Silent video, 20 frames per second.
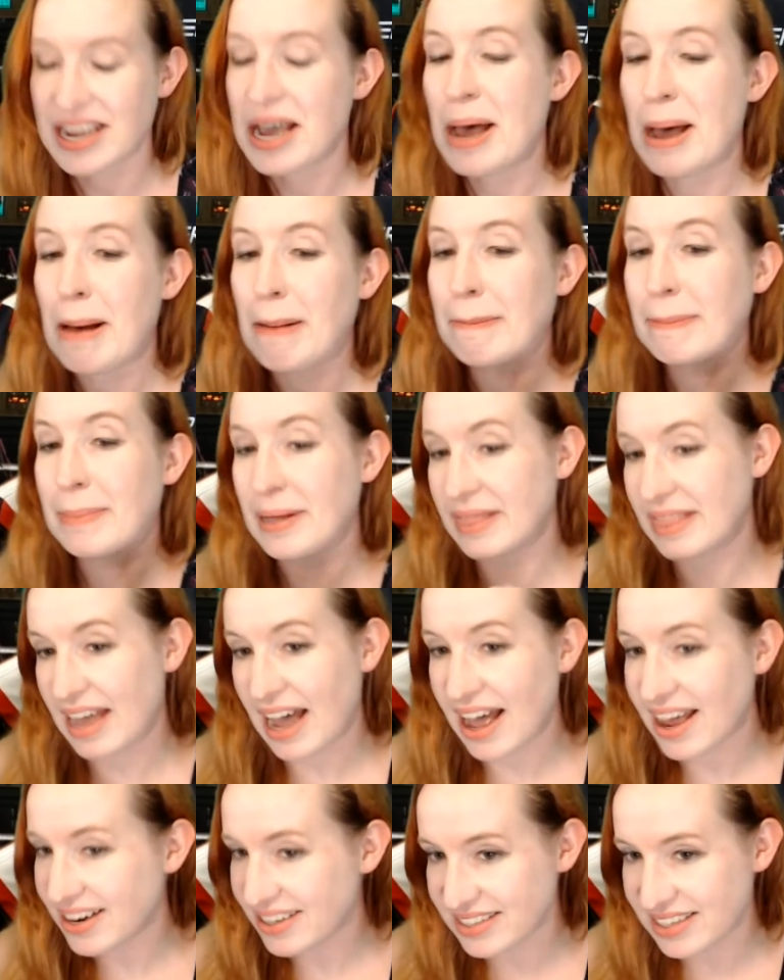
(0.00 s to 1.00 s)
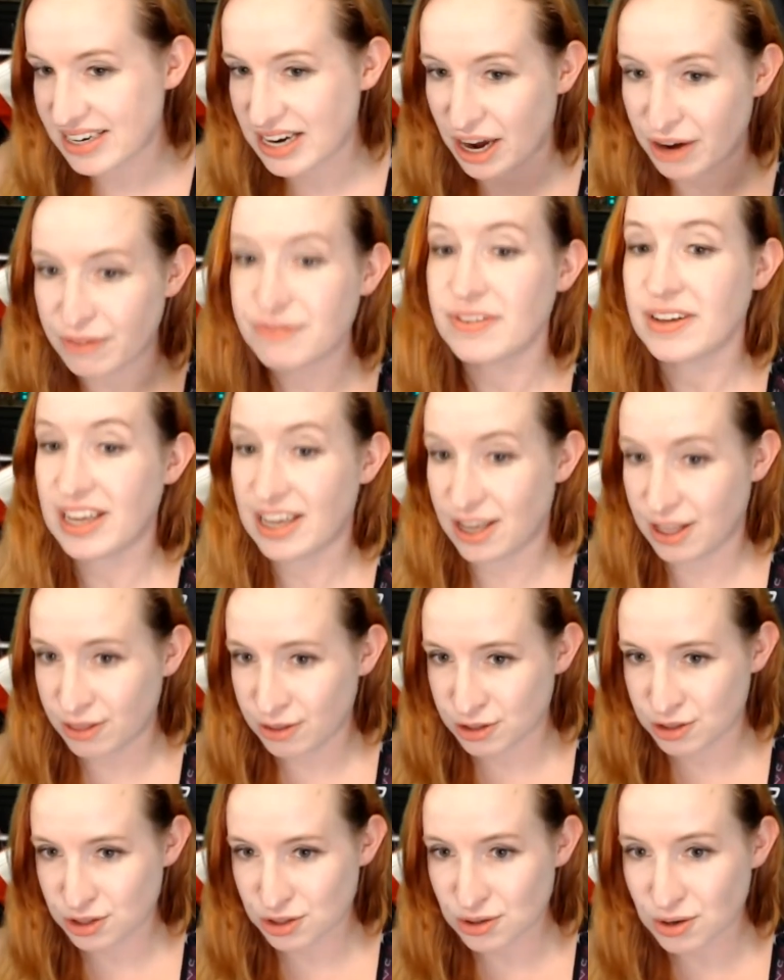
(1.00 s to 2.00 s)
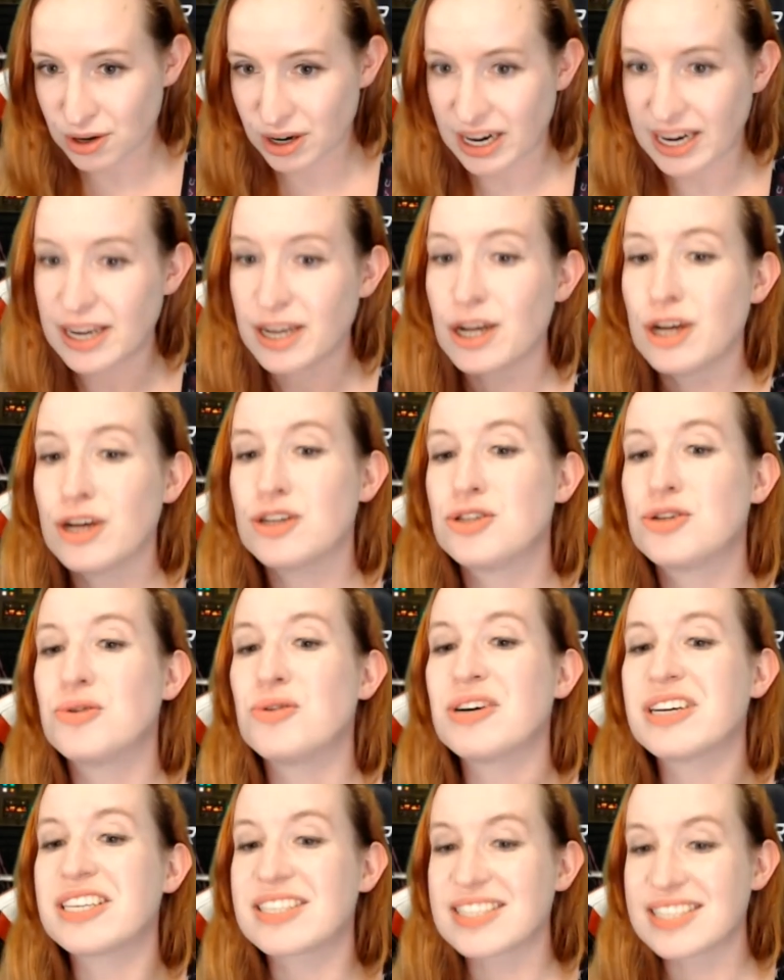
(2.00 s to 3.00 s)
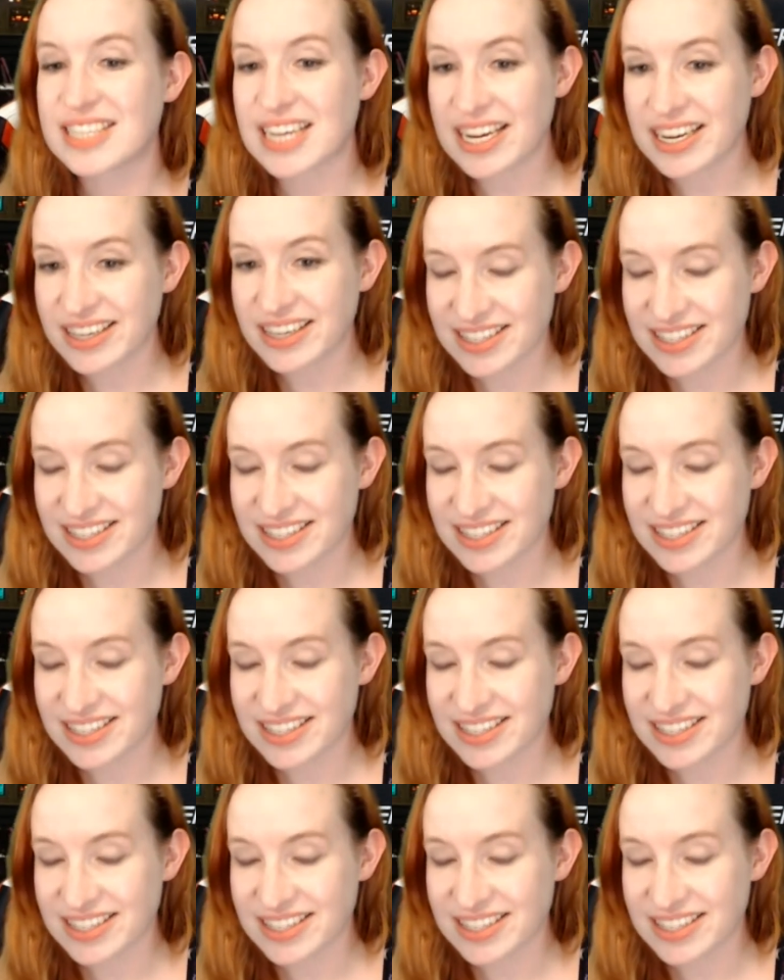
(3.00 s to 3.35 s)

But that is enough in the story to extend the